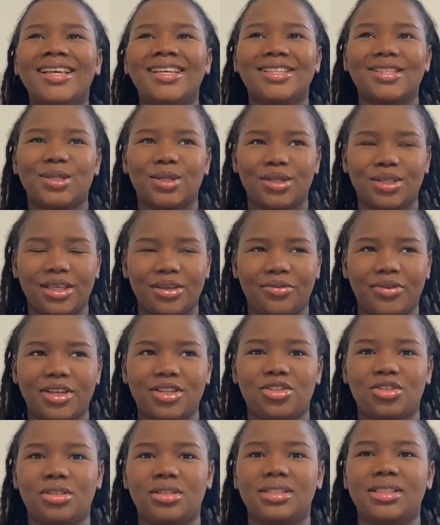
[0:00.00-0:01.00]
So
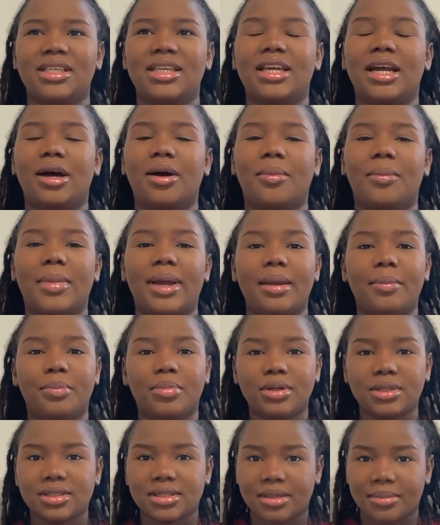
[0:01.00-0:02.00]
eventually I
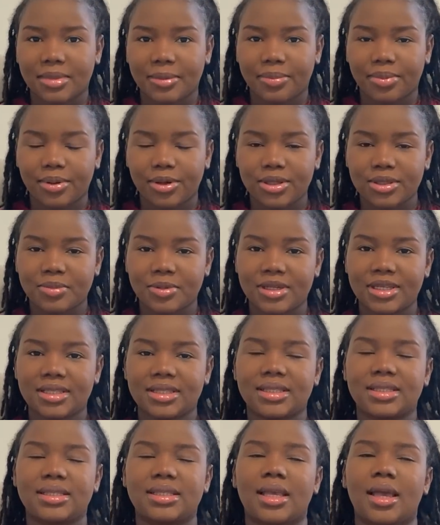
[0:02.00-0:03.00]
booked some
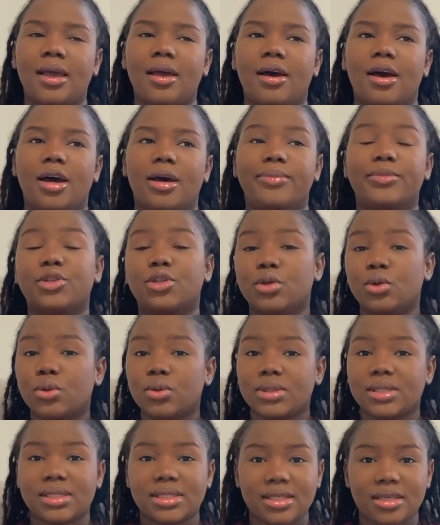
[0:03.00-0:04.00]
appointments to
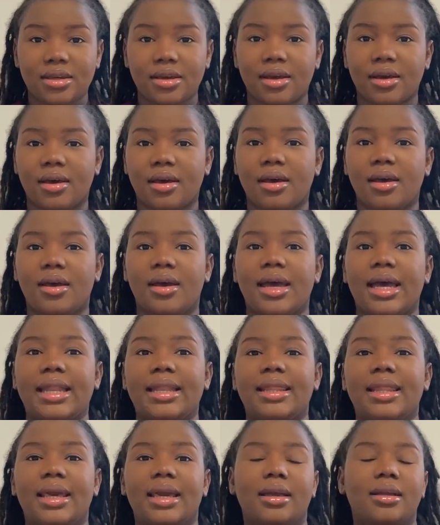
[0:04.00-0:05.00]
go see her,
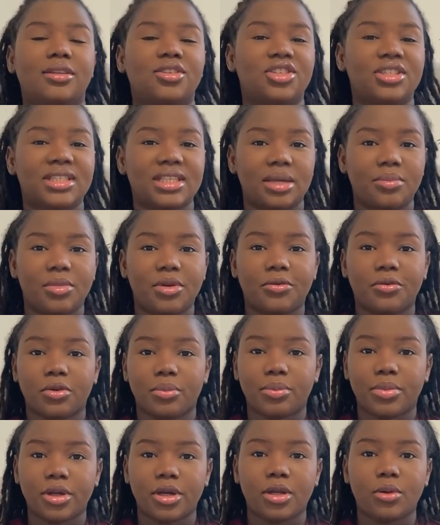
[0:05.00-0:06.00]
and then she sent me for
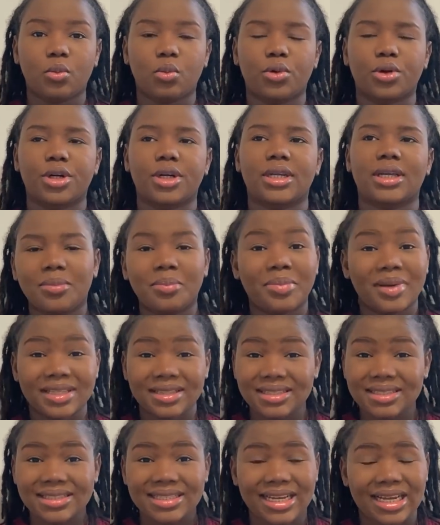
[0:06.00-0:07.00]
blood work. By
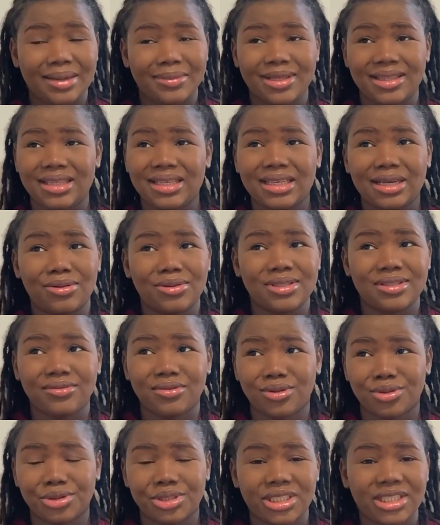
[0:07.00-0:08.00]
this time I think I was
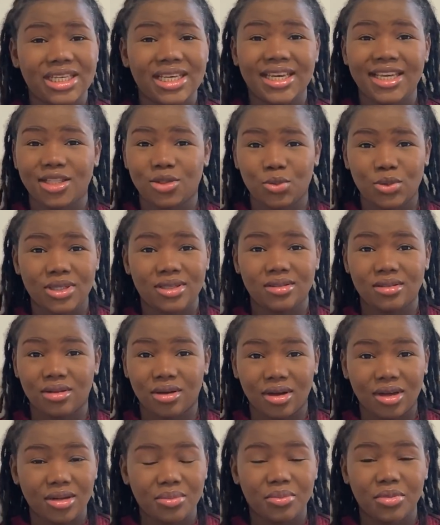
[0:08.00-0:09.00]
even already 8 weeks
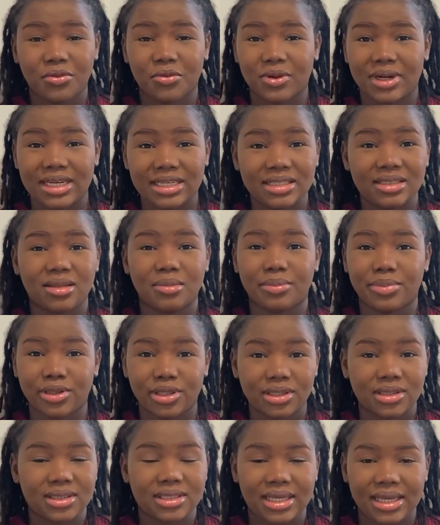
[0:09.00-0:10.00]
gone before I did a
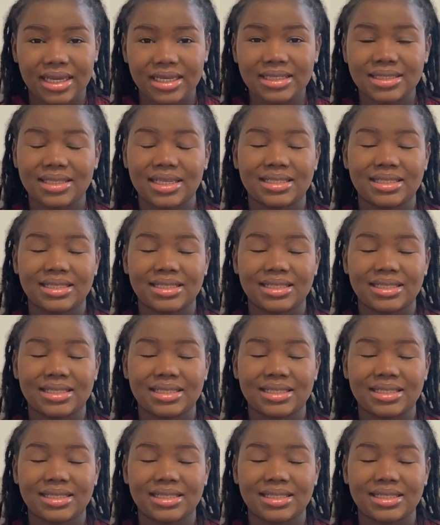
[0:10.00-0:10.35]
blood test.